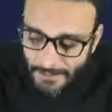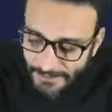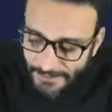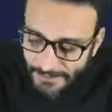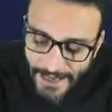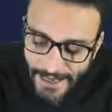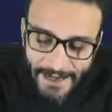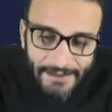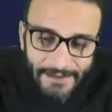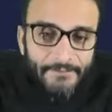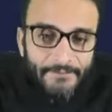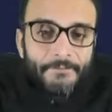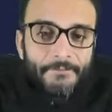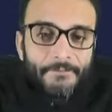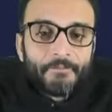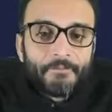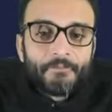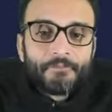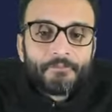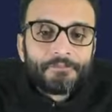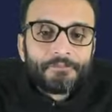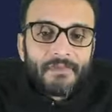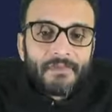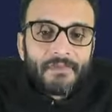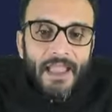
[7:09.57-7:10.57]
Then,
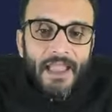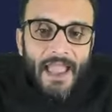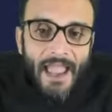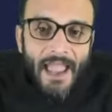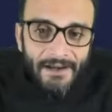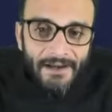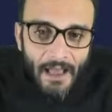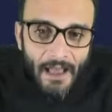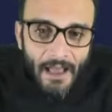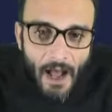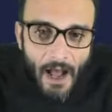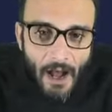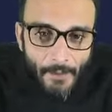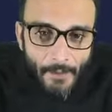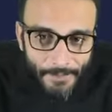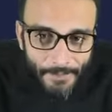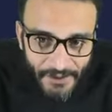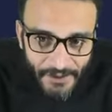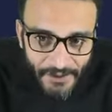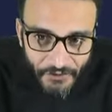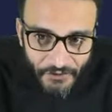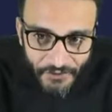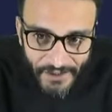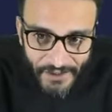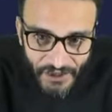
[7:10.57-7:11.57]
an
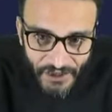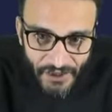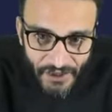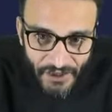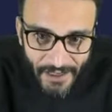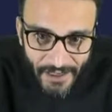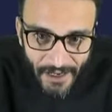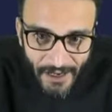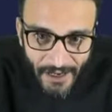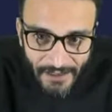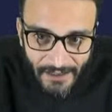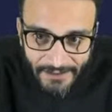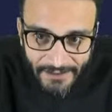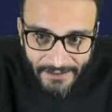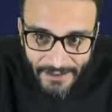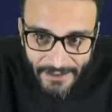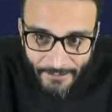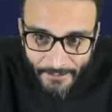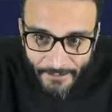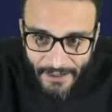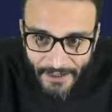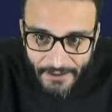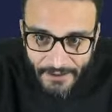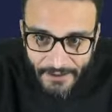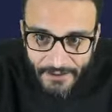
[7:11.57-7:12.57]
arbitration
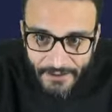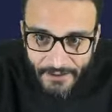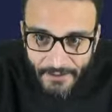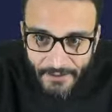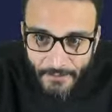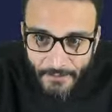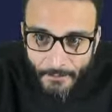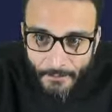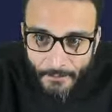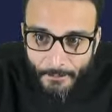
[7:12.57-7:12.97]
agreement